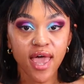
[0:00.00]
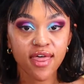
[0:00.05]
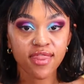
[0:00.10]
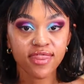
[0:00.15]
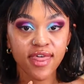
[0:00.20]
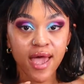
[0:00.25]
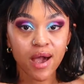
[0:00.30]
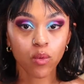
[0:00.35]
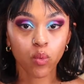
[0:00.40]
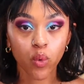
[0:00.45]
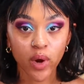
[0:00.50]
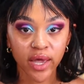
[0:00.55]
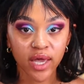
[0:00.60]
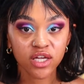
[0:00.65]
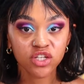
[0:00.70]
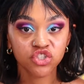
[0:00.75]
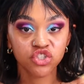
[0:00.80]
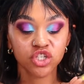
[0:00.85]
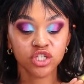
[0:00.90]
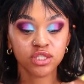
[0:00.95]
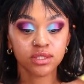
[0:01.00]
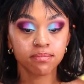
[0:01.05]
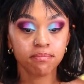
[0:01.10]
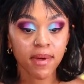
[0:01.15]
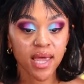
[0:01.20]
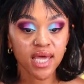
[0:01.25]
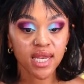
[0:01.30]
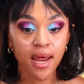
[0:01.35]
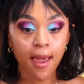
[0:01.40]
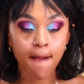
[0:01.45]
and that wing just
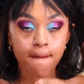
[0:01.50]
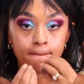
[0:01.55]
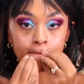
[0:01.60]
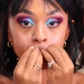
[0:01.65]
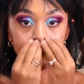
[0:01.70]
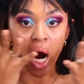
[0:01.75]
made it